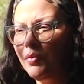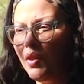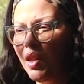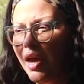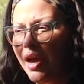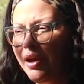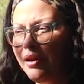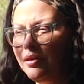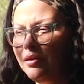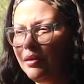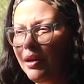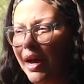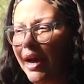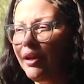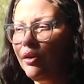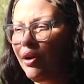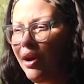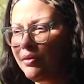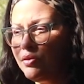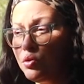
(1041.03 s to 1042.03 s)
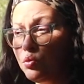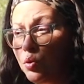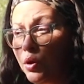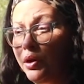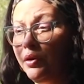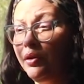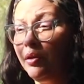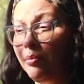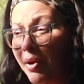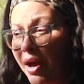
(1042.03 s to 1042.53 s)
that I don't have to
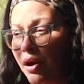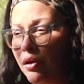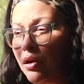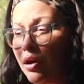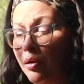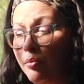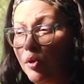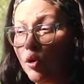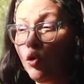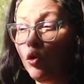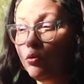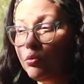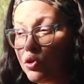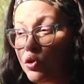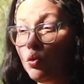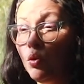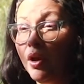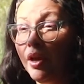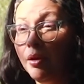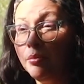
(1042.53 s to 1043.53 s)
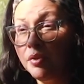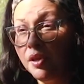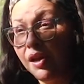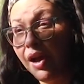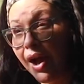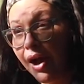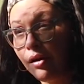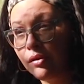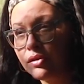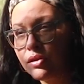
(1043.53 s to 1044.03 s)
worry about coming home to an empty
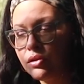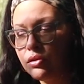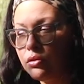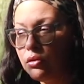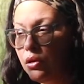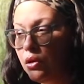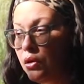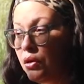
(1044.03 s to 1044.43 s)
house,